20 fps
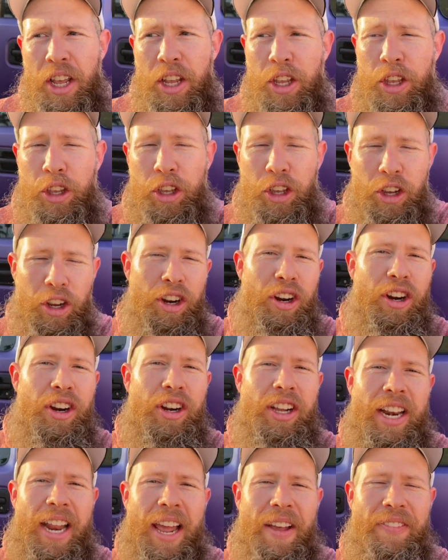You're
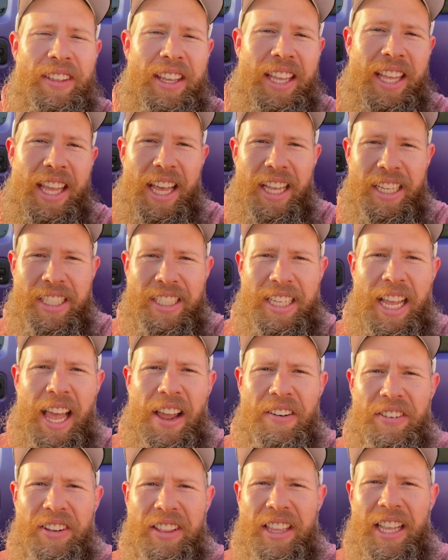gonna have to guess
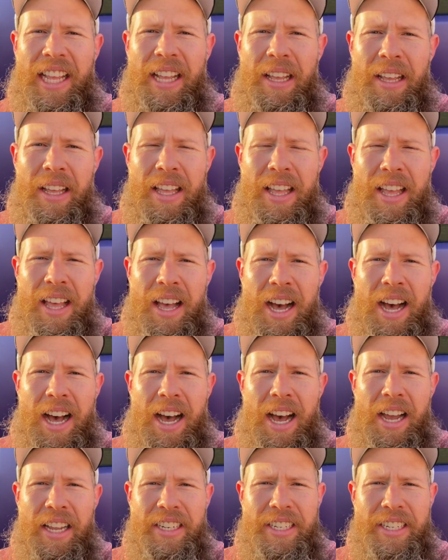everything uh,